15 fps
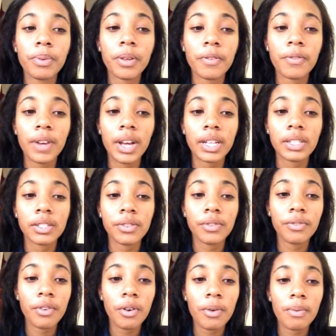fans
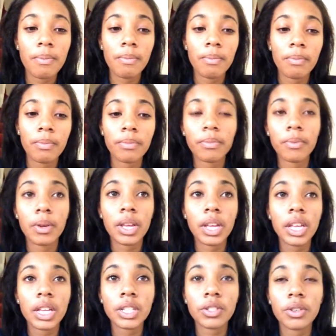from
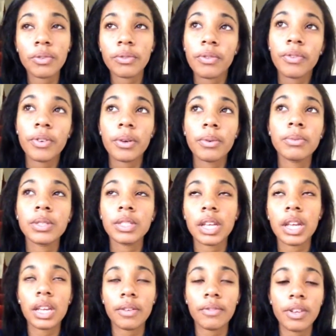each of the films.
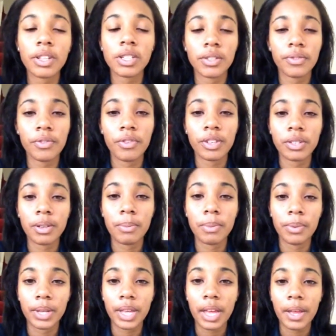Take Avengers for
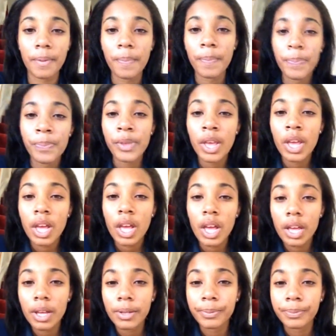example again.
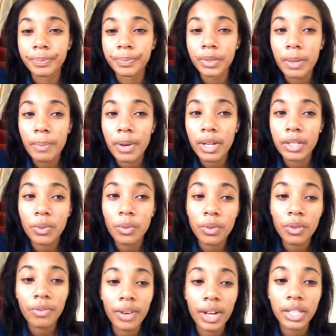It brings all
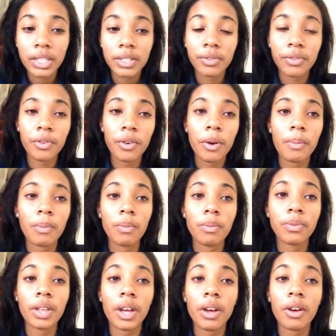the fans
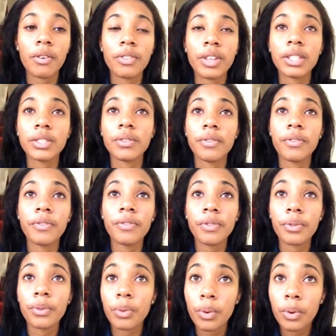that are fans of
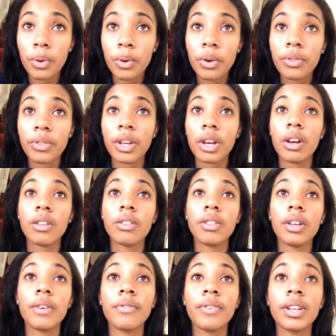Thor, that are
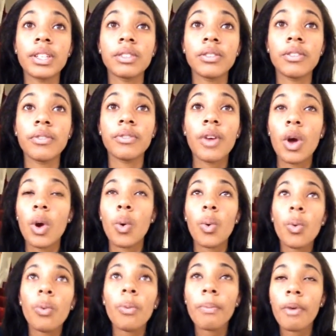fans of
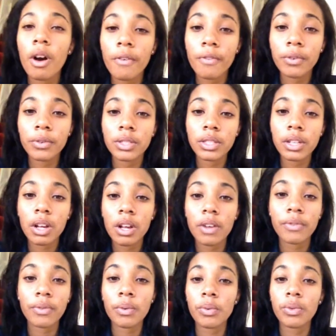all Marvel
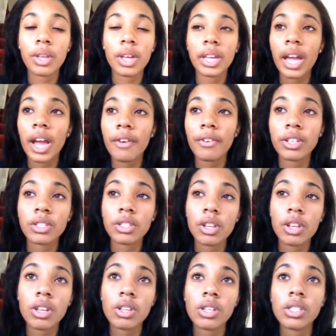stuff, all their
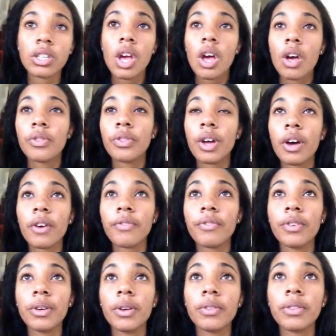characters, that
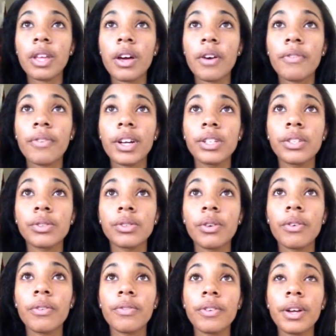are fans
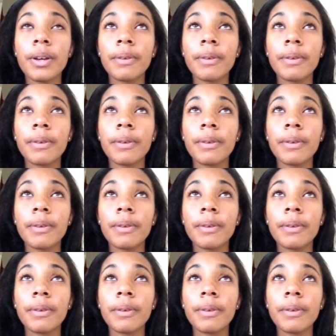of